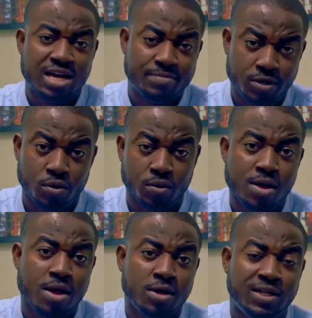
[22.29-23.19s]
time ago.
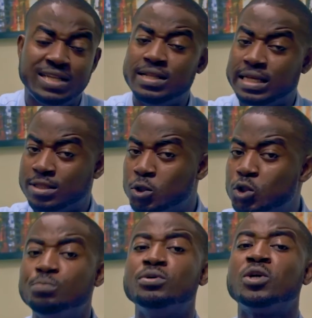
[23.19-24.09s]
So that's like the
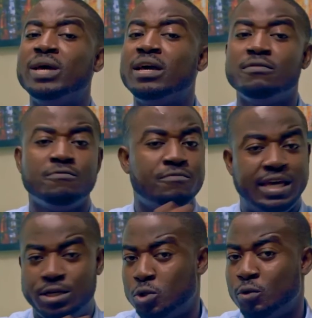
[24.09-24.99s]
super quick
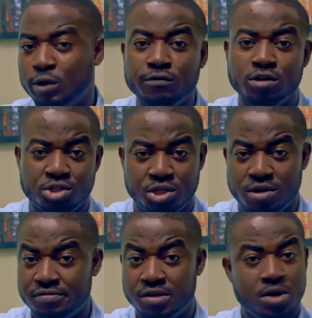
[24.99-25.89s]
historical version
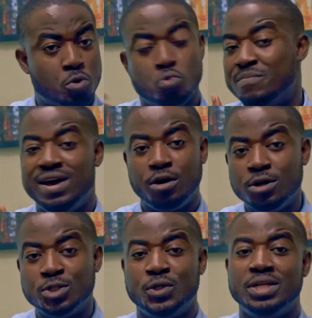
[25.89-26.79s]
of where my
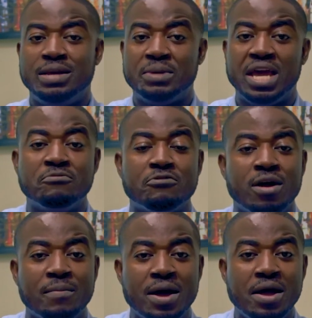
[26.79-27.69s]
country name came
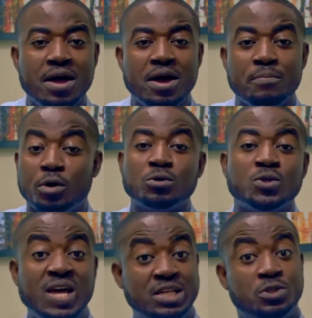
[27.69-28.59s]
from. But
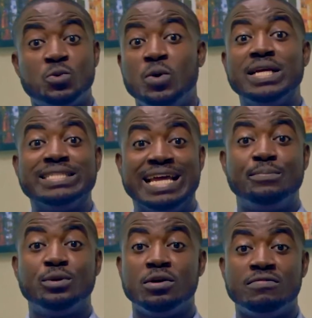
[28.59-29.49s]
also that's just one
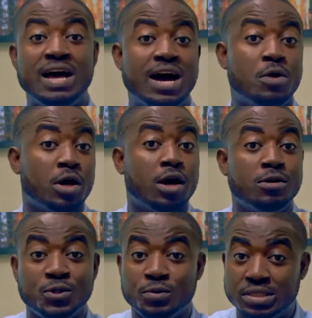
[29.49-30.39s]
example of how a
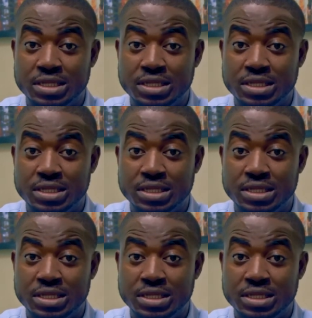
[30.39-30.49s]
country was